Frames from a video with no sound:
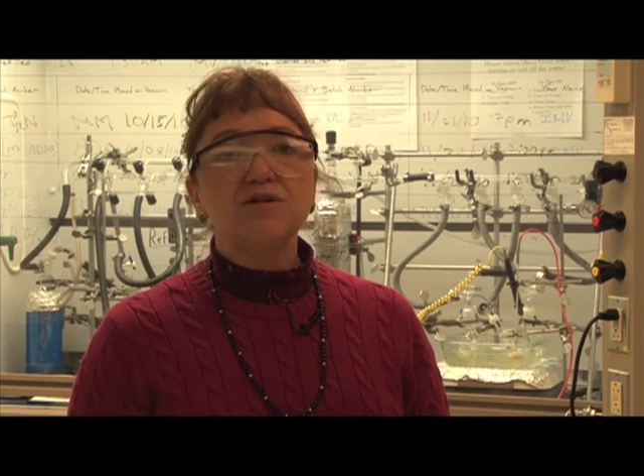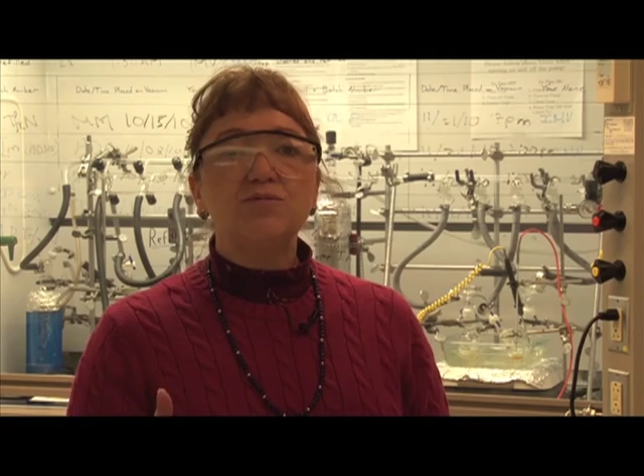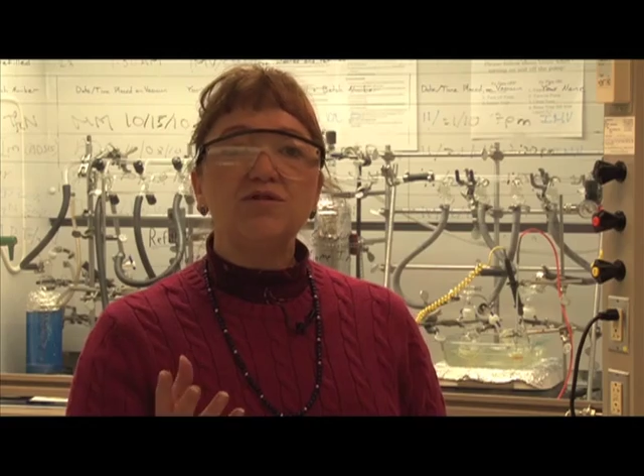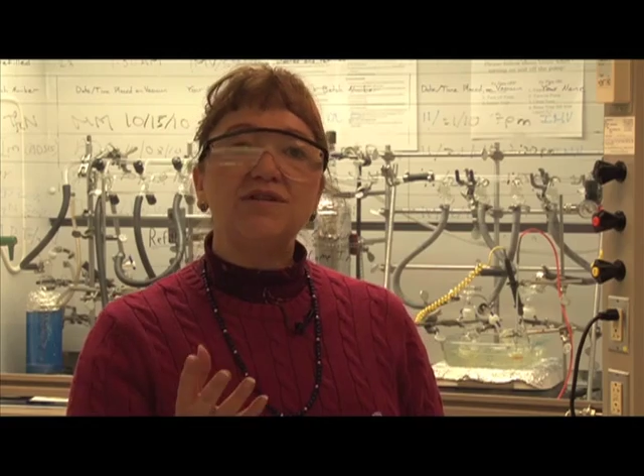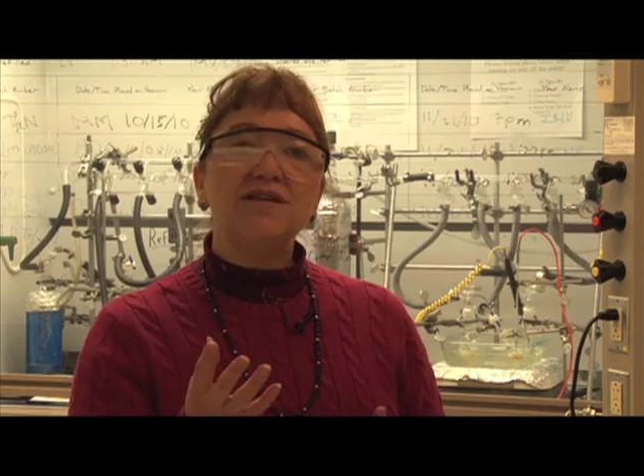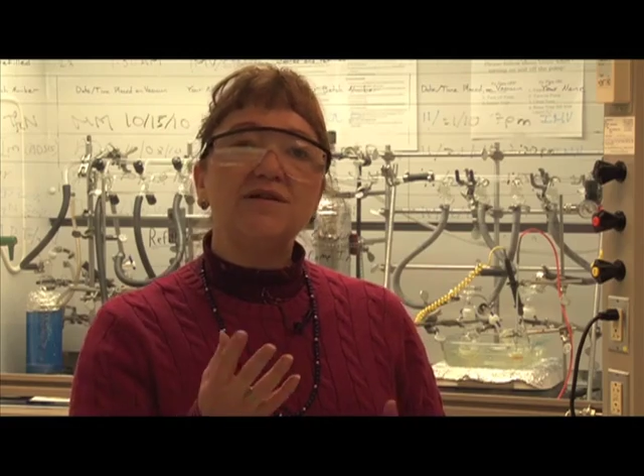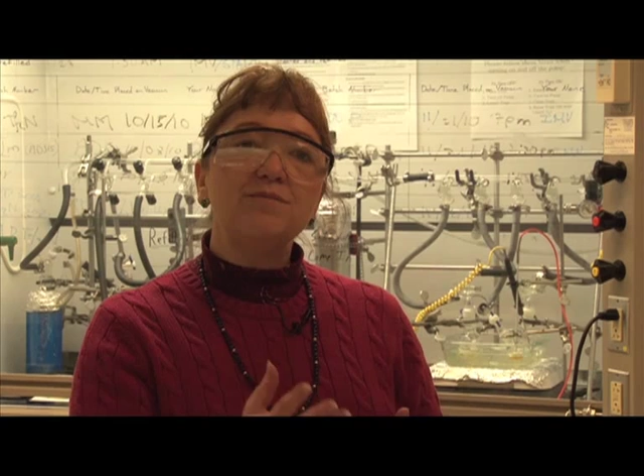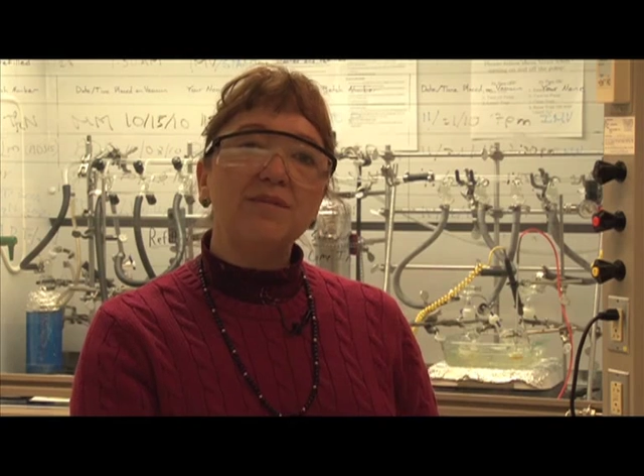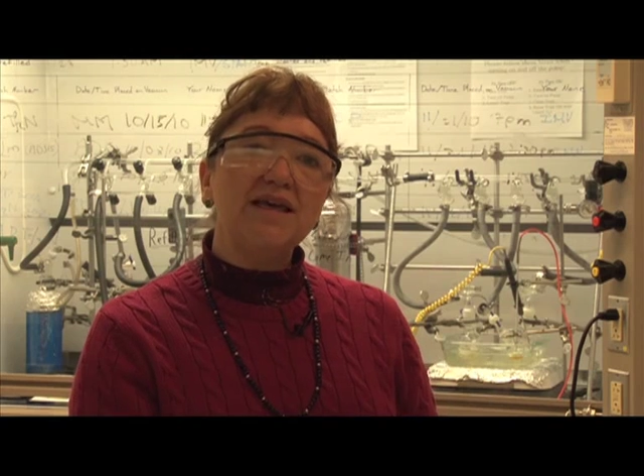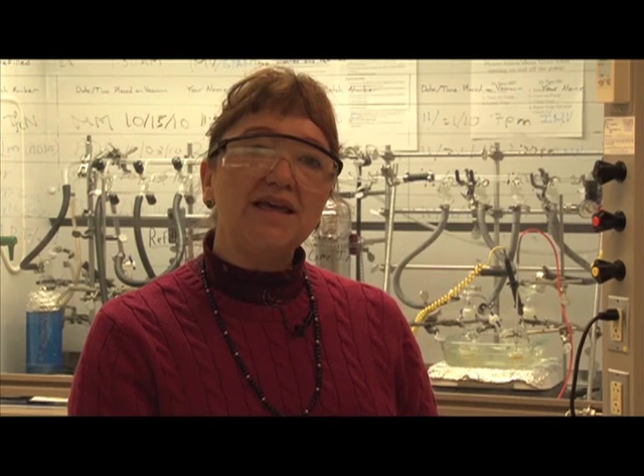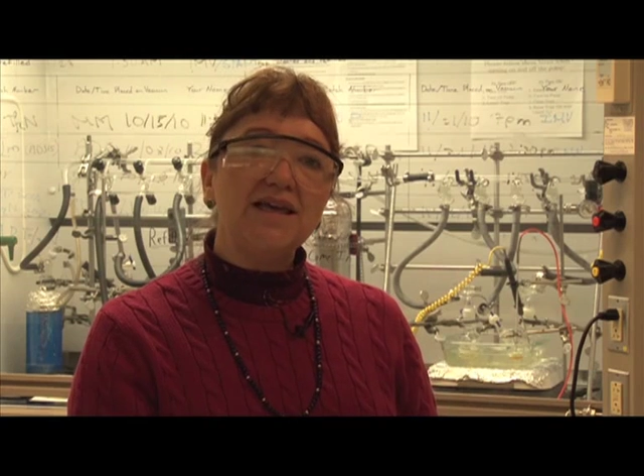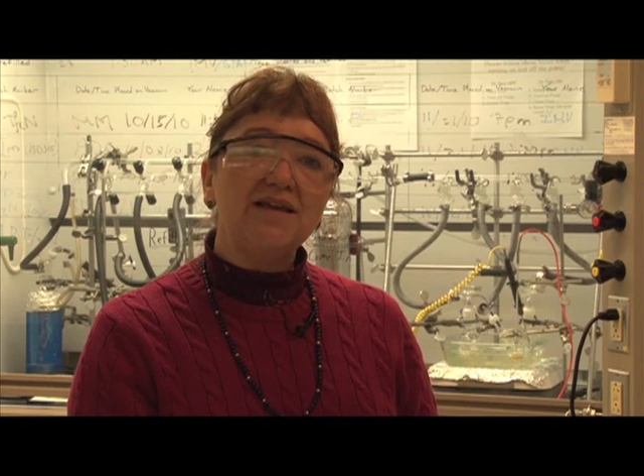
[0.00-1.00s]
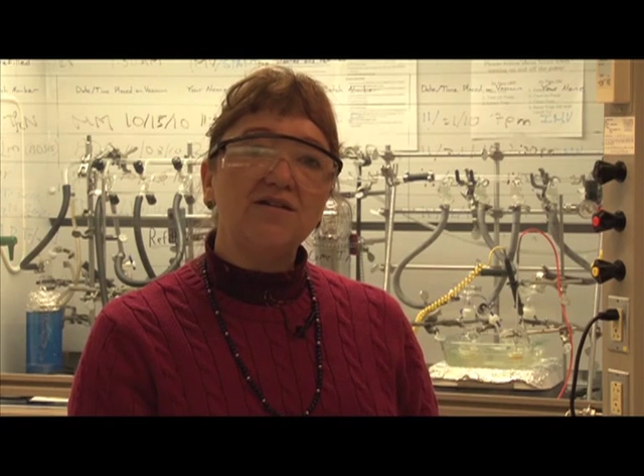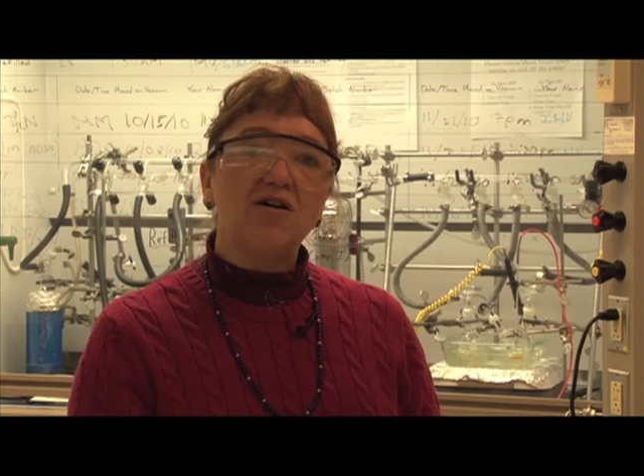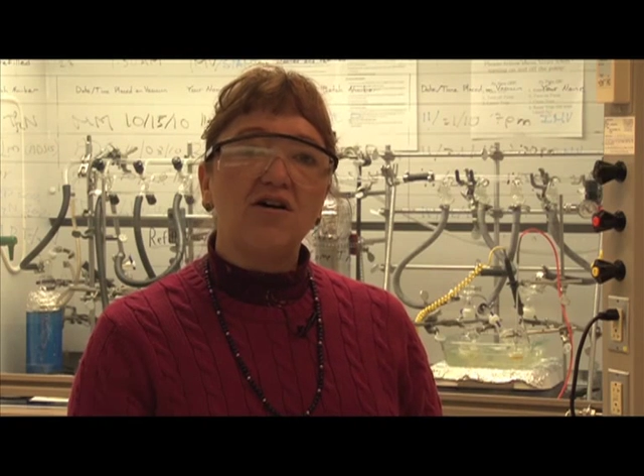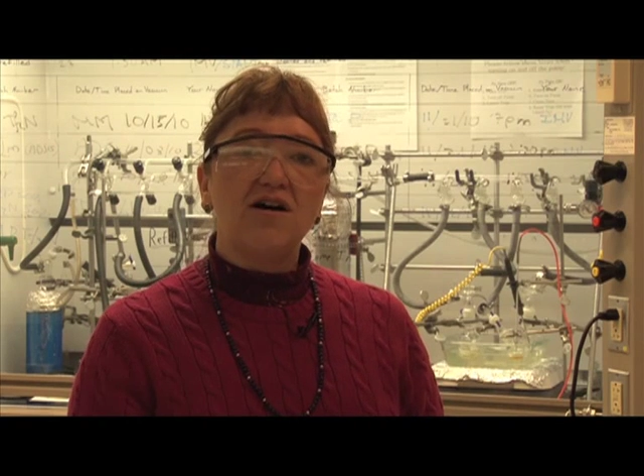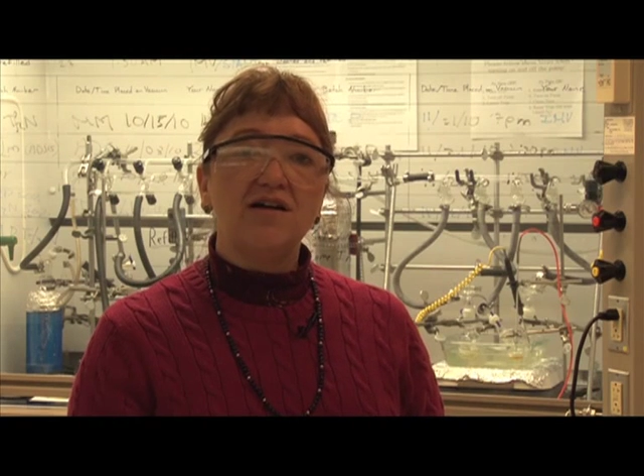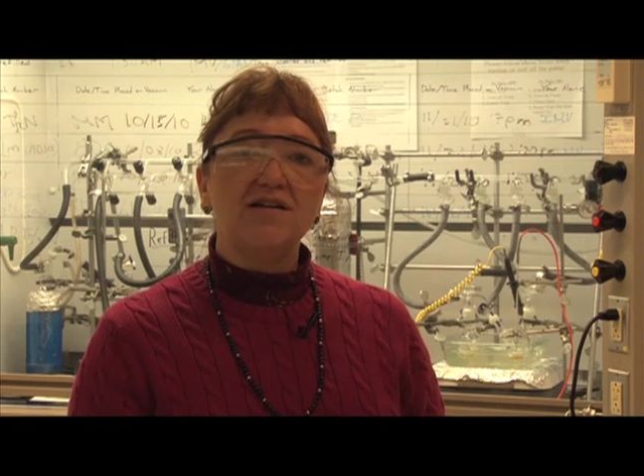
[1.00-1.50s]
put the amine
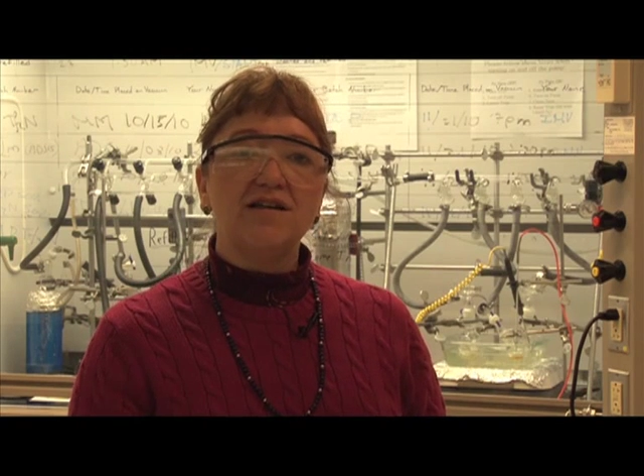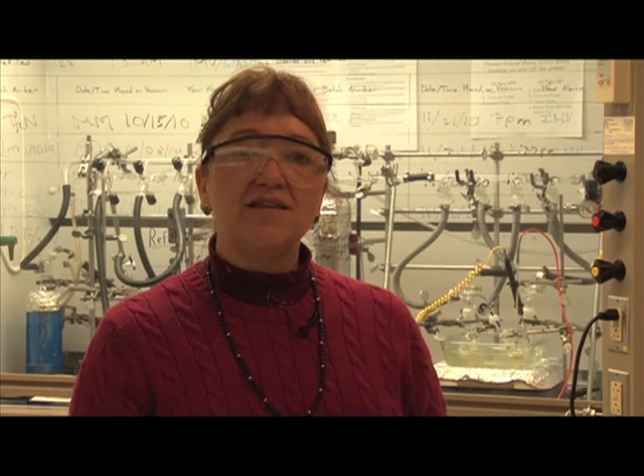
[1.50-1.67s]
on